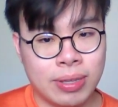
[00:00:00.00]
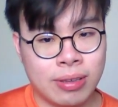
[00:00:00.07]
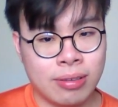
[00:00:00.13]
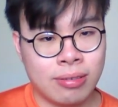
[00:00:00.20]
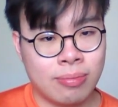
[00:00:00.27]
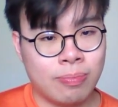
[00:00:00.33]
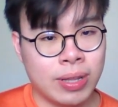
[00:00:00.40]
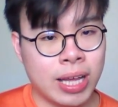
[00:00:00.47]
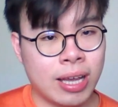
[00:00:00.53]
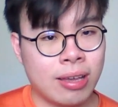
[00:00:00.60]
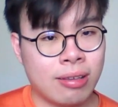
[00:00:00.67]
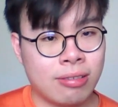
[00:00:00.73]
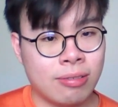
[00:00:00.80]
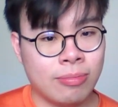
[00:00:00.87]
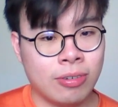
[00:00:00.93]
because black
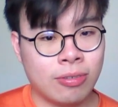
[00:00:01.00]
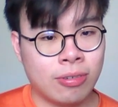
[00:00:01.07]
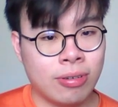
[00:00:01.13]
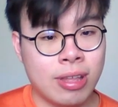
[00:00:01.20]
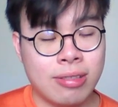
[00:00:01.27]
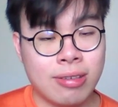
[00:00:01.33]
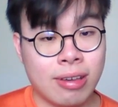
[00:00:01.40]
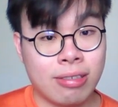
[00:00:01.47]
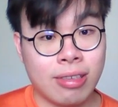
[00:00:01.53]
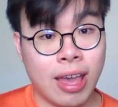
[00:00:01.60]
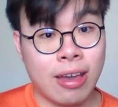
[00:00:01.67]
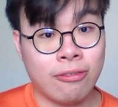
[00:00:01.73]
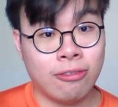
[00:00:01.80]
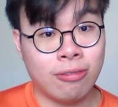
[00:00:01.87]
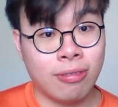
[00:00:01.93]
has to move queen takes
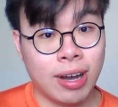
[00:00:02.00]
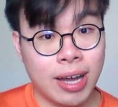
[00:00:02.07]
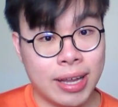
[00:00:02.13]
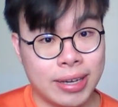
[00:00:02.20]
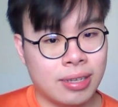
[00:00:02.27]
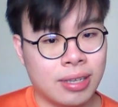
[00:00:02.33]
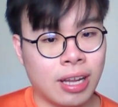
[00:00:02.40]
f1.